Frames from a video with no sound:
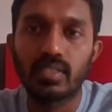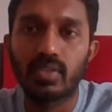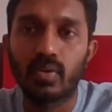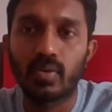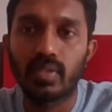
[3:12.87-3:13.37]

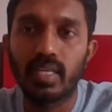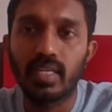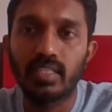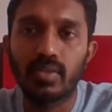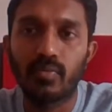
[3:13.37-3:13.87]
So there
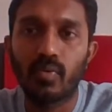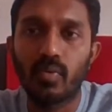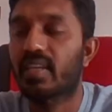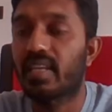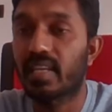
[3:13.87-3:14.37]
is a
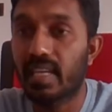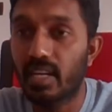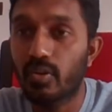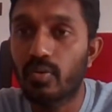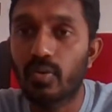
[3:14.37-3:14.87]
wall, king
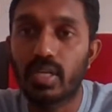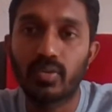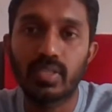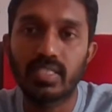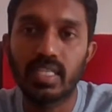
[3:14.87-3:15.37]
cannot go into
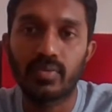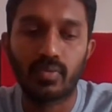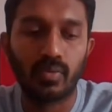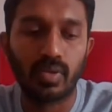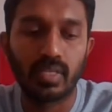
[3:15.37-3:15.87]
the safe
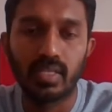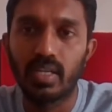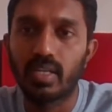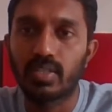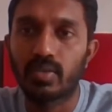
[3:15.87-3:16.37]
corner.
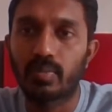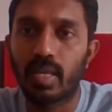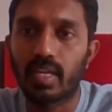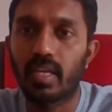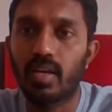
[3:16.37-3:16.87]
So
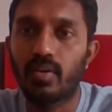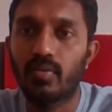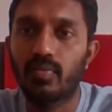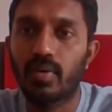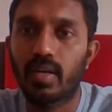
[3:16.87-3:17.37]
black have to
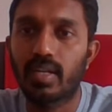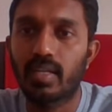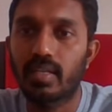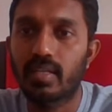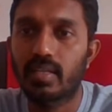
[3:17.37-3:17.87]

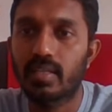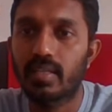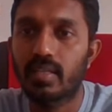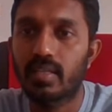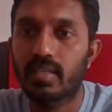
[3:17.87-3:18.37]
find
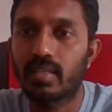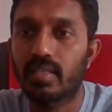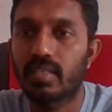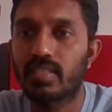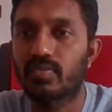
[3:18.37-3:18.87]

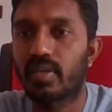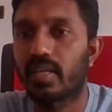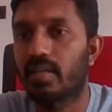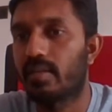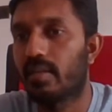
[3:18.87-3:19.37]
this way.
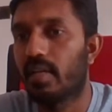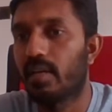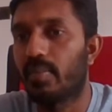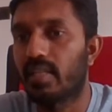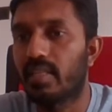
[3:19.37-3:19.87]

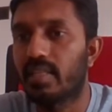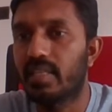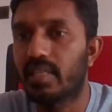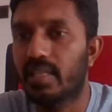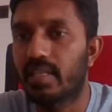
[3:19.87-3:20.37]
But the
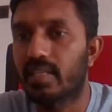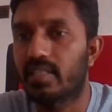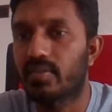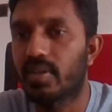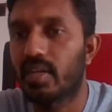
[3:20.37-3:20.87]
thing
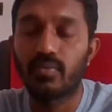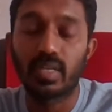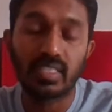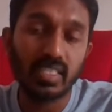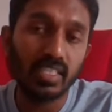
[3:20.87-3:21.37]
is,
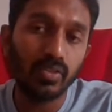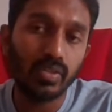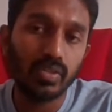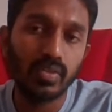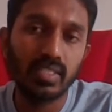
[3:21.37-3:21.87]
once king
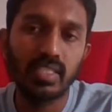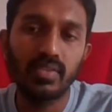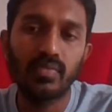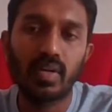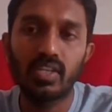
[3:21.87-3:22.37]
goes to the
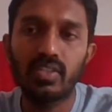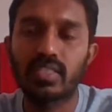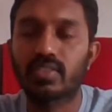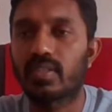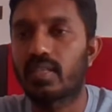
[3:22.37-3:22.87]

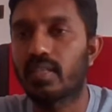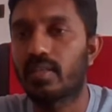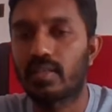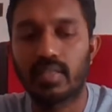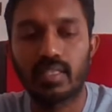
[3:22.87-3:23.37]
g5 square,
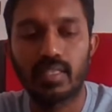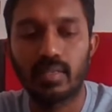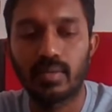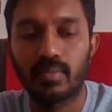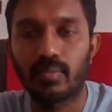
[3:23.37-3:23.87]
then
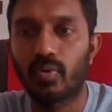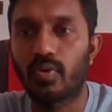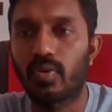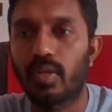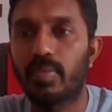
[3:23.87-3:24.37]

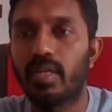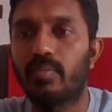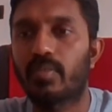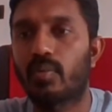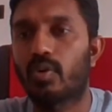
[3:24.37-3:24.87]
pawn will be
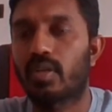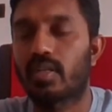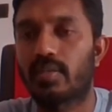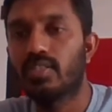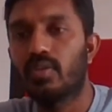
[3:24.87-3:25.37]
promoted.
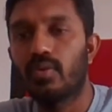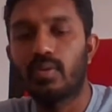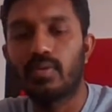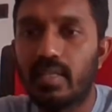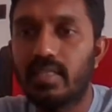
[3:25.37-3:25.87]

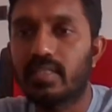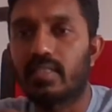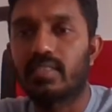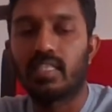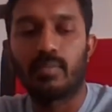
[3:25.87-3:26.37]
So let's
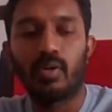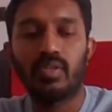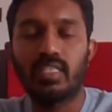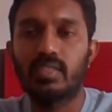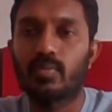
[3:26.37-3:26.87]
consider
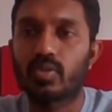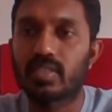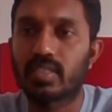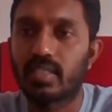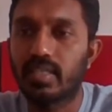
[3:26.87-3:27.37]
about this
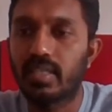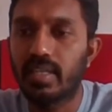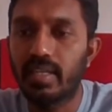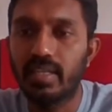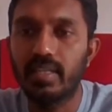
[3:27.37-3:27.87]
position.
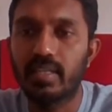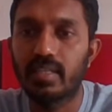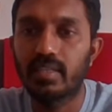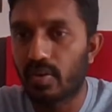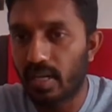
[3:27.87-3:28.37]

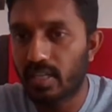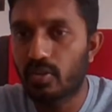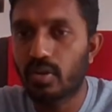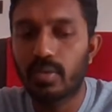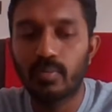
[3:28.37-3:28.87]
Here, white
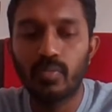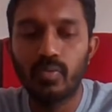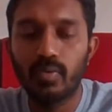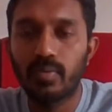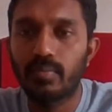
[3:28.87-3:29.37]
got a
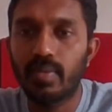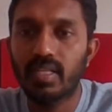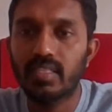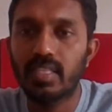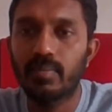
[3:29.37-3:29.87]
move.
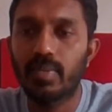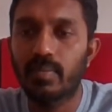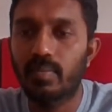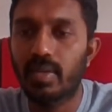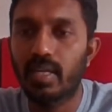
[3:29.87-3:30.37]
White simply
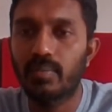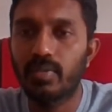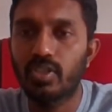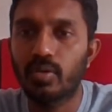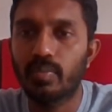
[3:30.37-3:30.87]
play
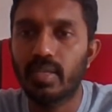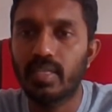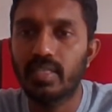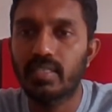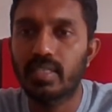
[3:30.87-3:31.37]
bishop
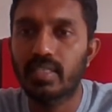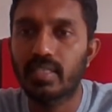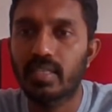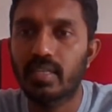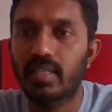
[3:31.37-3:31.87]
e6,
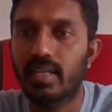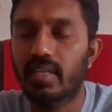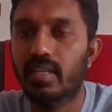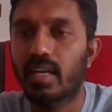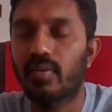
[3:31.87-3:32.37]

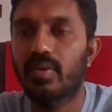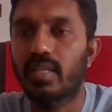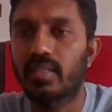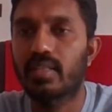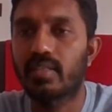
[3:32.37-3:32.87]
then
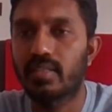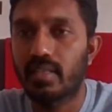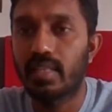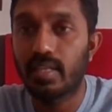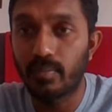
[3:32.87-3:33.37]

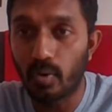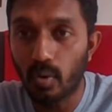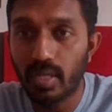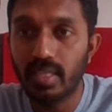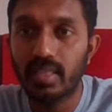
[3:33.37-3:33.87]
then
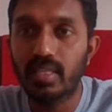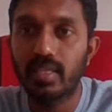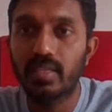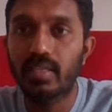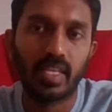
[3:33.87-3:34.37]
blocking
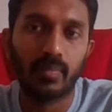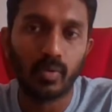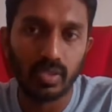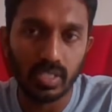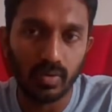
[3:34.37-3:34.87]
the
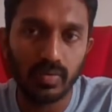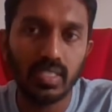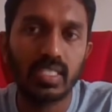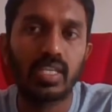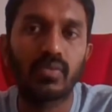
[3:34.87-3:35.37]
approaching of the
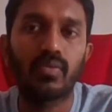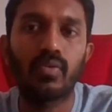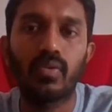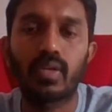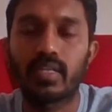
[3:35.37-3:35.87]
safe
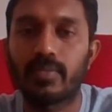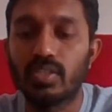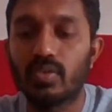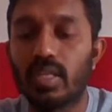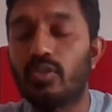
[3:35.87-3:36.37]
corner.
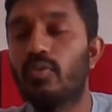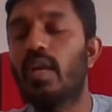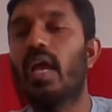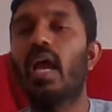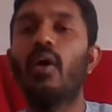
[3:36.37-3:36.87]
So that you
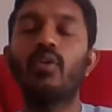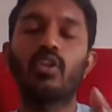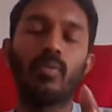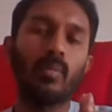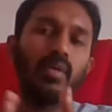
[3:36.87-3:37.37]
have to
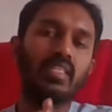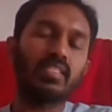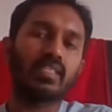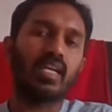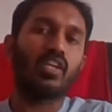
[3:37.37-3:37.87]
remember these
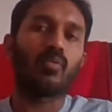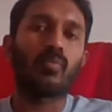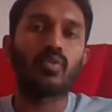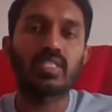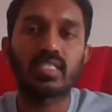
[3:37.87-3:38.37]
kind of
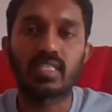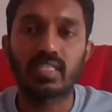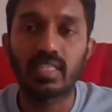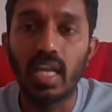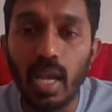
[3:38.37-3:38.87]
positions
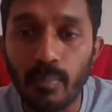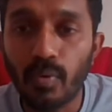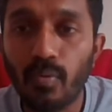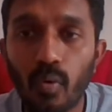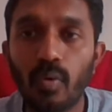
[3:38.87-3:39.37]

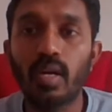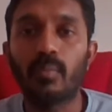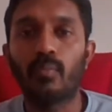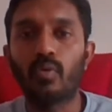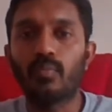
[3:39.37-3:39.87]
before
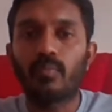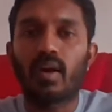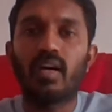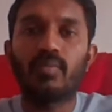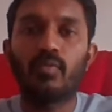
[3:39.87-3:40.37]

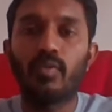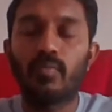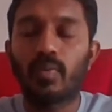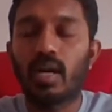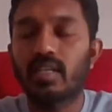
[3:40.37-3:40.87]
moving
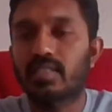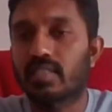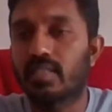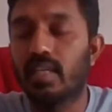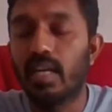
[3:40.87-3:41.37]
faster.